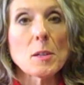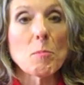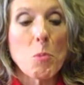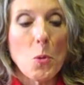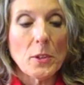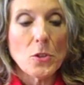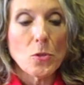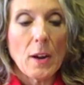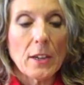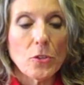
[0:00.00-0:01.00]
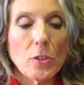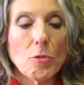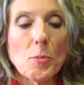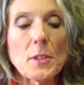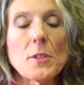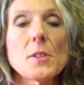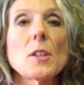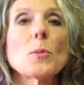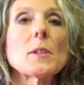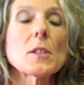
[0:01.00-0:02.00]
an important strategy for
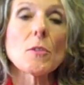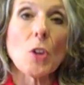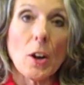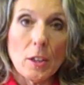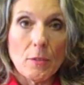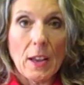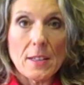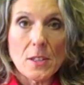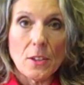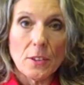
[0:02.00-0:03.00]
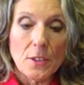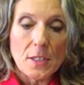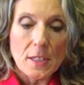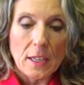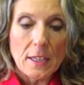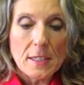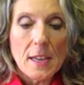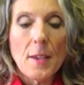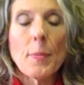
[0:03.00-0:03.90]
reducing the risk of cardiovascular disease